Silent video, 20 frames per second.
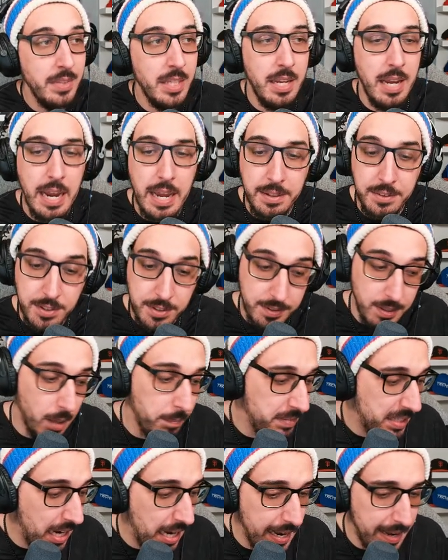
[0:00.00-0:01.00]
And
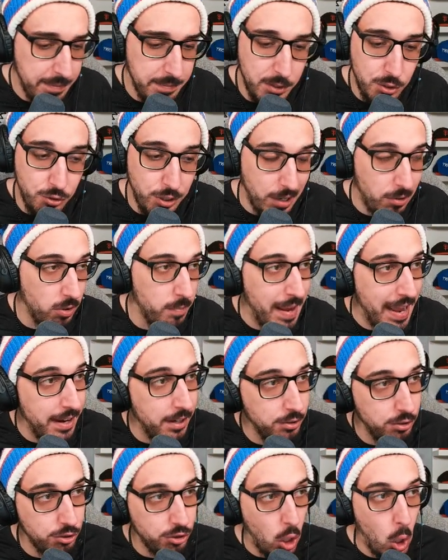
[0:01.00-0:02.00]
sometimes general
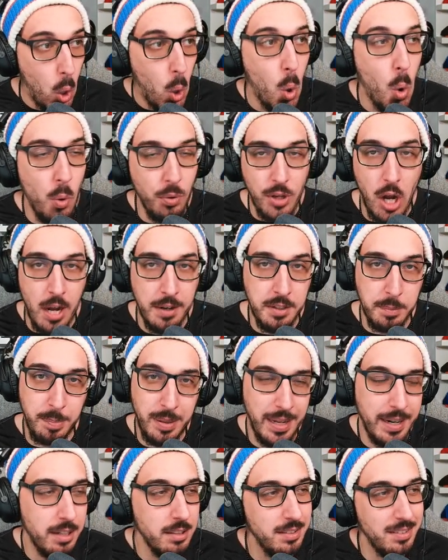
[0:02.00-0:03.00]
managers hold on to
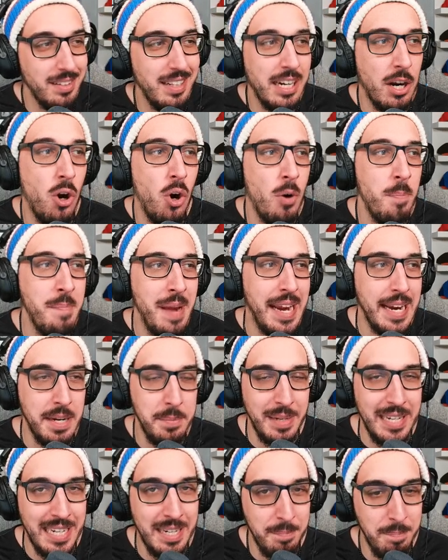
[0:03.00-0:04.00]
players that are like, oh,
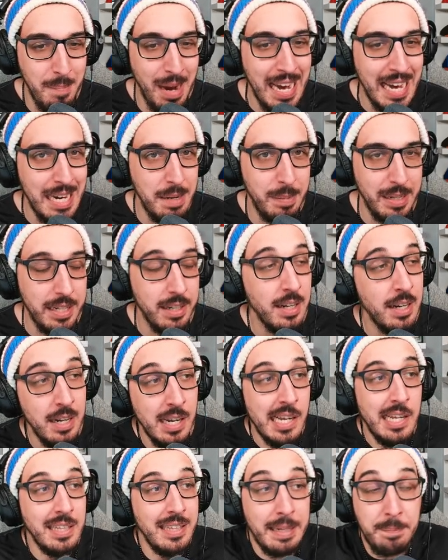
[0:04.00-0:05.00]
maybe.
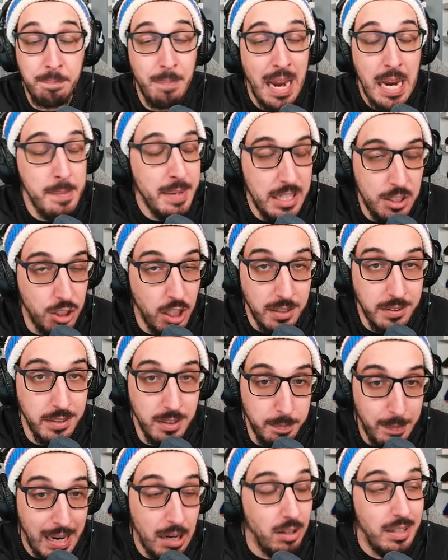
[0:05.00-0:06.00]
Like, maybe Justin
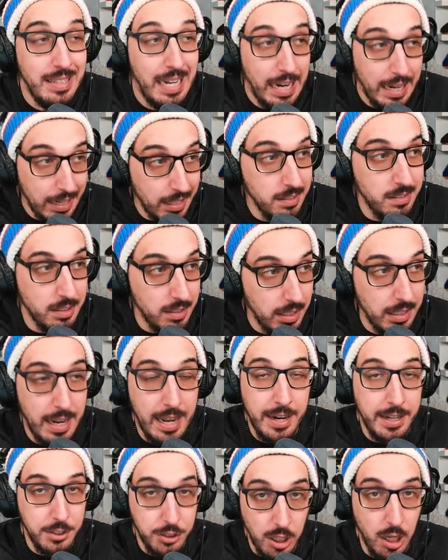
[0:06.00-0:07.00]
Barron isn't an
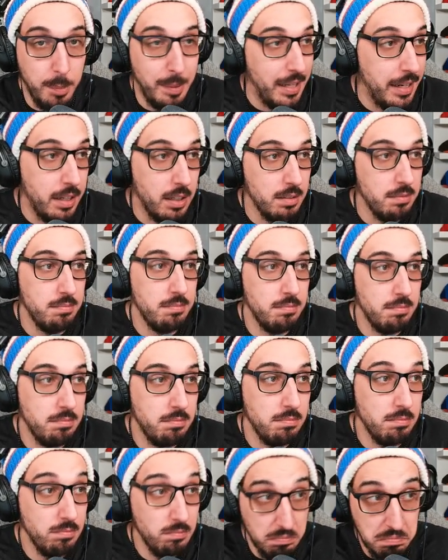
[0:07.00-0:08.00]
NHL player.
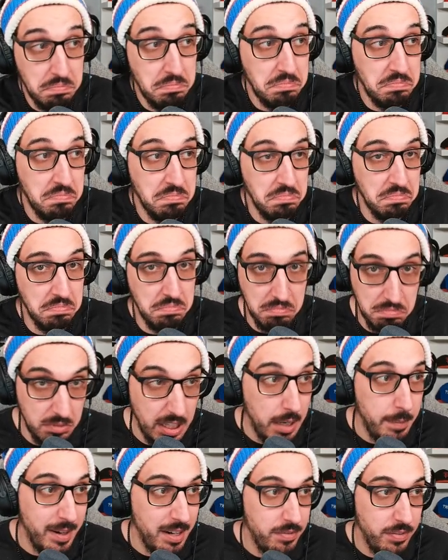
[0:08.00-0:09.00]

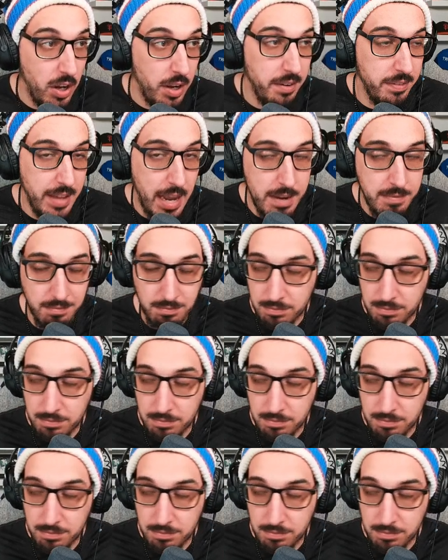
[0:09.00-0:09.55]
Anybody thought of that?